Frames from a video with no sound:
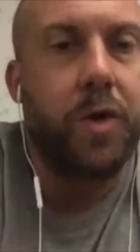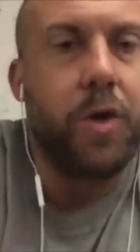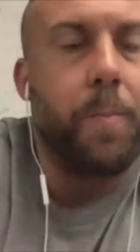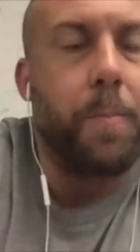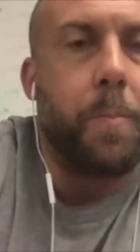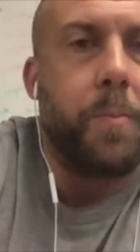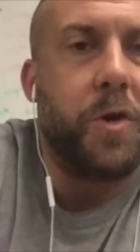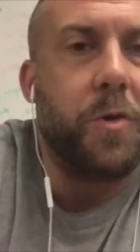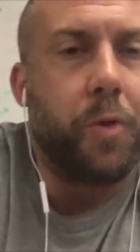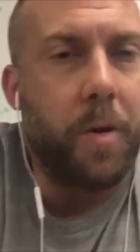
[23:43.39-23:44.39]
do
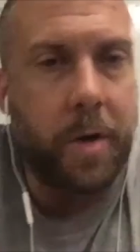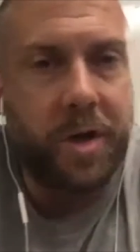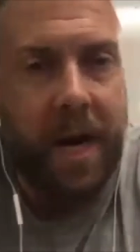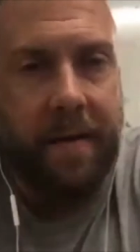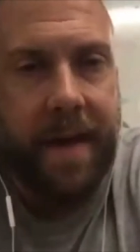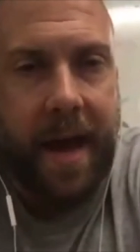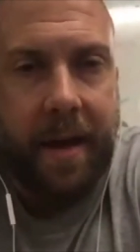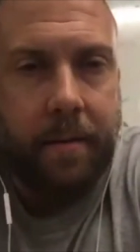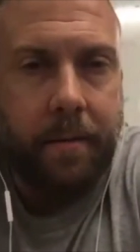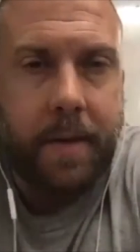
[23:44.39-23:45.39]
you pretty much have
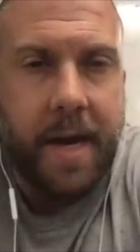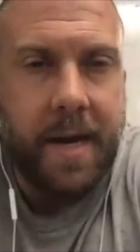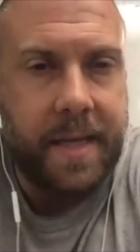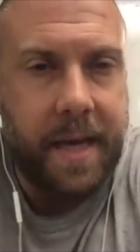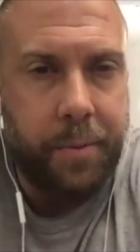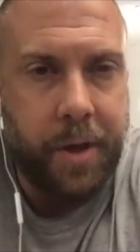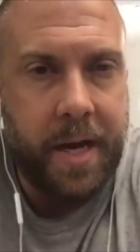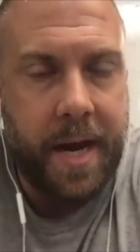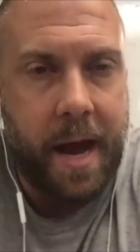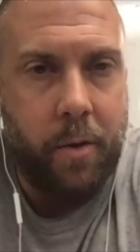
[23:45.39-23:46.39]
that kind of
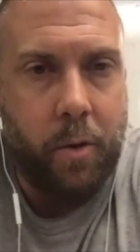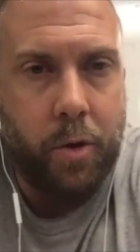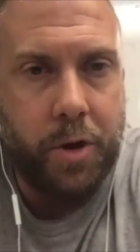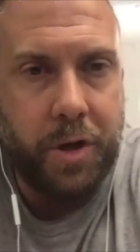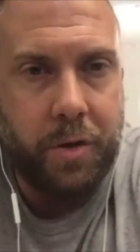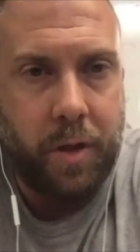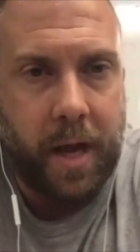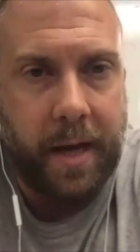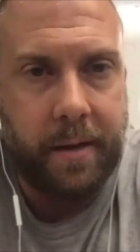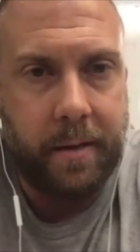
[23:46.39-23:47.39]
templated out, or do you
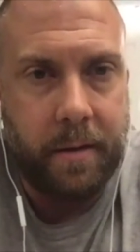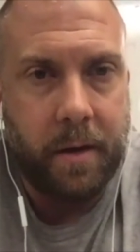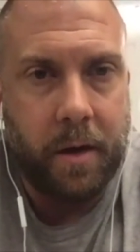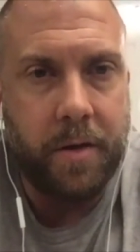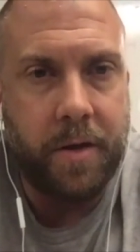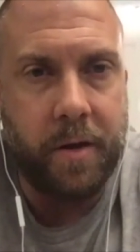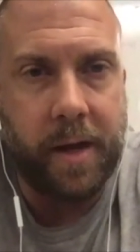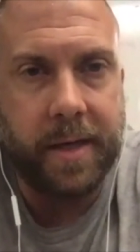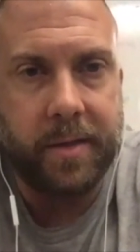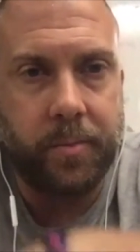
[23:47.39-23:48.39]
like, are there
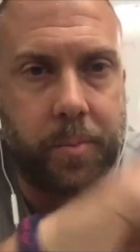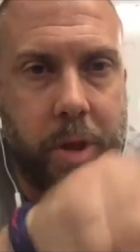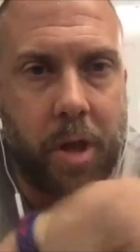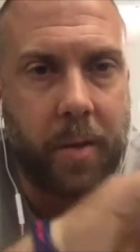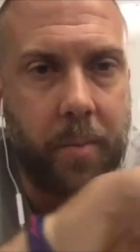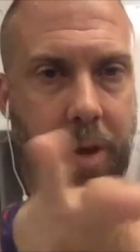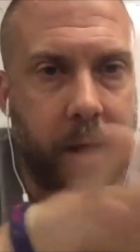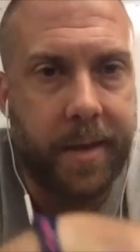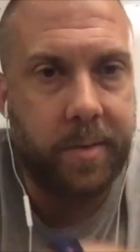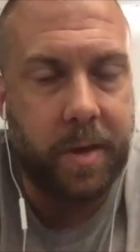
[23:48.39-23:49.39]
like some plug and
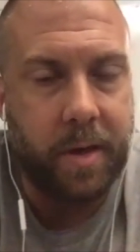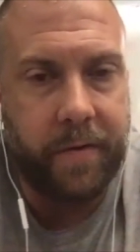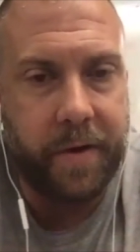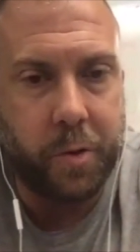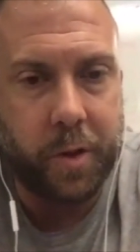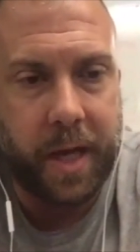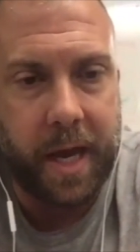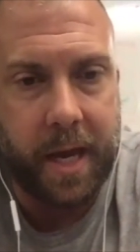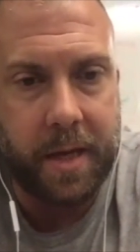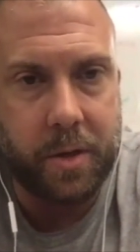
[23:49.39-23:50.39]
plays with individual
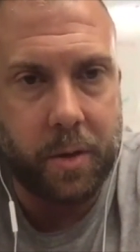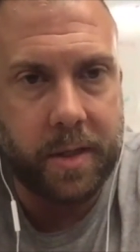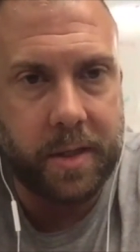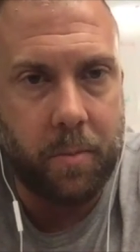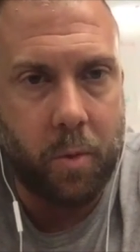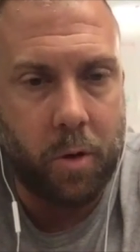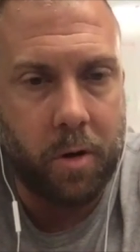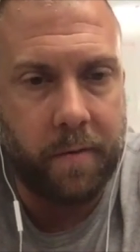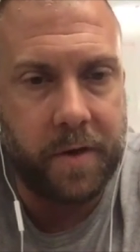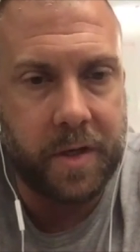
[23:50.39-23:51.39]
kids, or is it
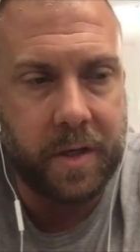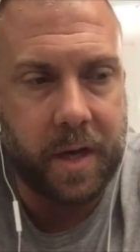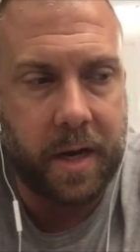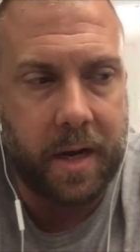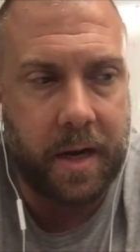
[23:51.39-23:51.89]
more of just, I